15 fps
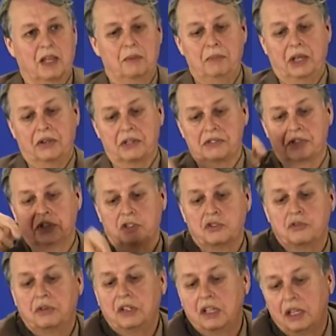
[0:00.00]
Because the
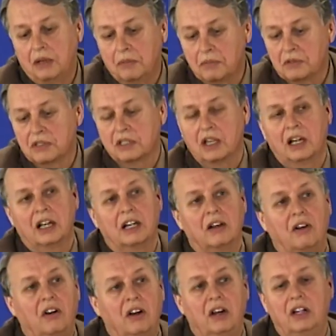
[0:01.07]
dreams are
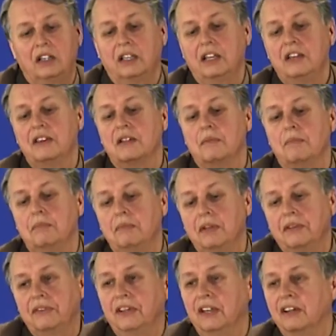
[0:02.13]
all in the
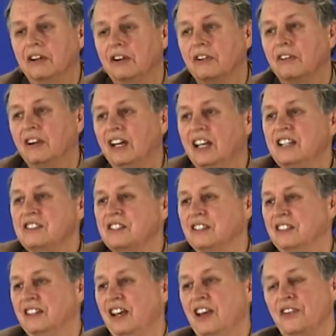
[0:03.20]
mythic horizon.
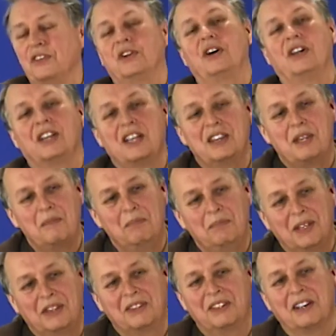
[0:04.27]
They're all in the
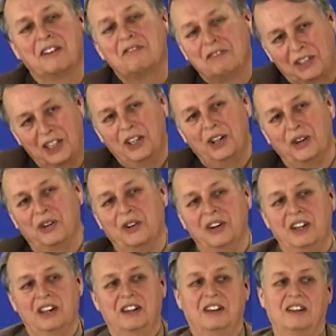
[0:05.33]
mythic flow.
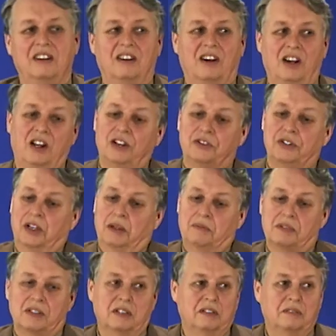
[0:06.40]
All
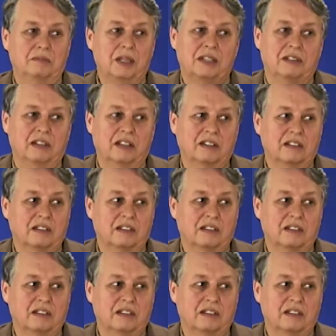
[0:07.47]
dreams are mythic.